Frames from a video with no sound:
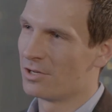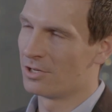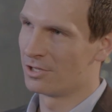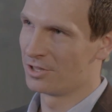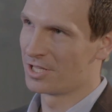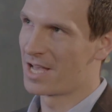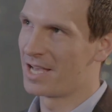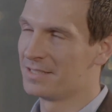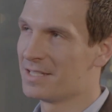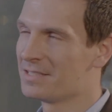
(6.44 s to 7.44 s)
on
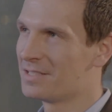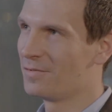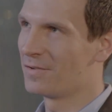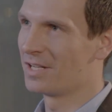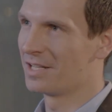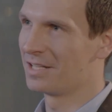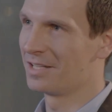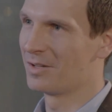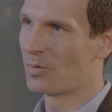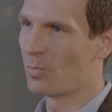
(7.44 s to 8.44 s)

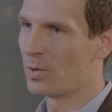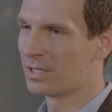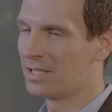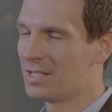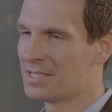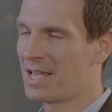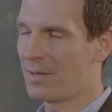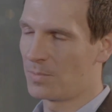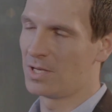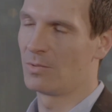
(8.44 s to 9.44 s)
identifying what is
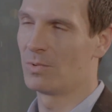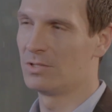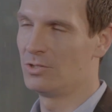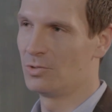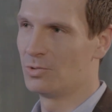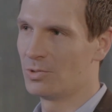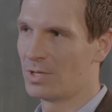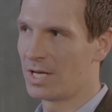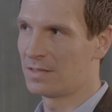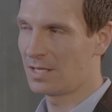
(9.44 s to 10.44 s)
happening when
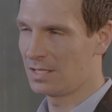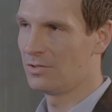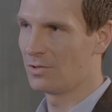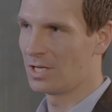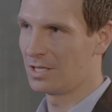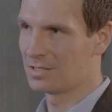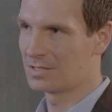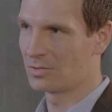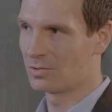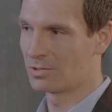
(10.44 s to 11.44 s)
you
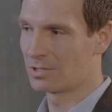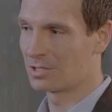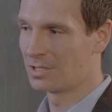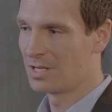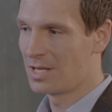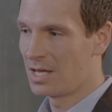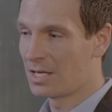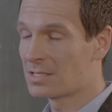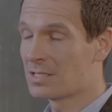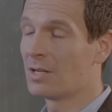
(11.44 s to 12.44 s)
attenuate or
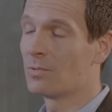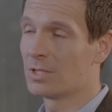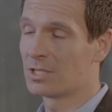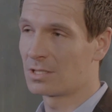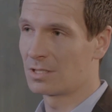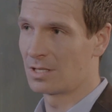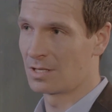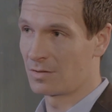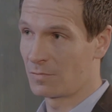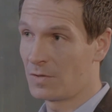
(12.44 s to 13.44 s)
extinguish
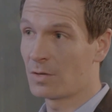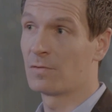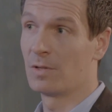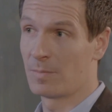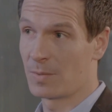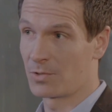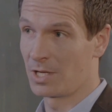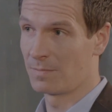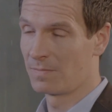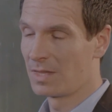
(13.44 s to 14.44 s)
a fearful
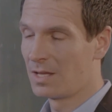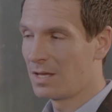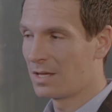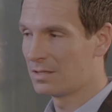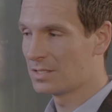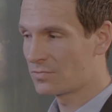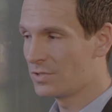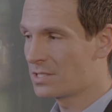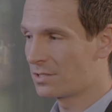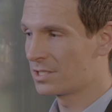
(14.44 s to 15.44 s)
memory. And this
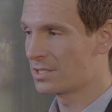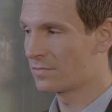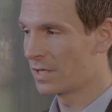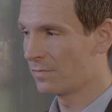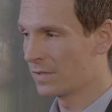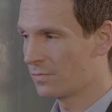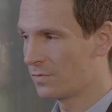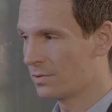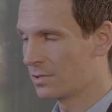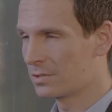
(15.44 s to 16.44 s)
research is relevant
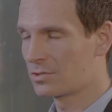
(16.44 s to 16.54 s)
for